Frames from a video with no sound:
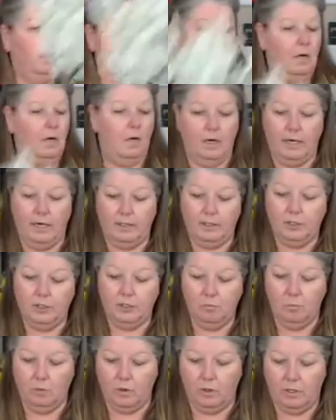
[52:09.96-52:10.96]
All right,
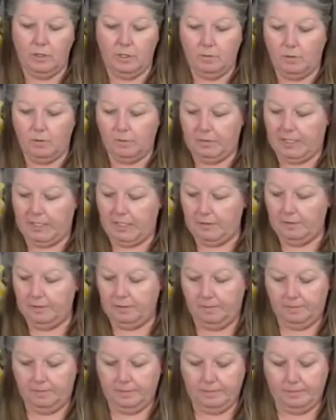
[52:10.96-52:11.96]
two more and then we'll be done
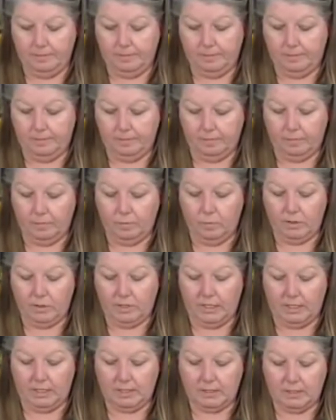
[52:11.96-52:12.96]
with
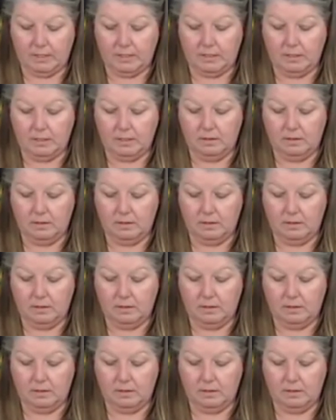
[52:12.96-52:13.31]
this.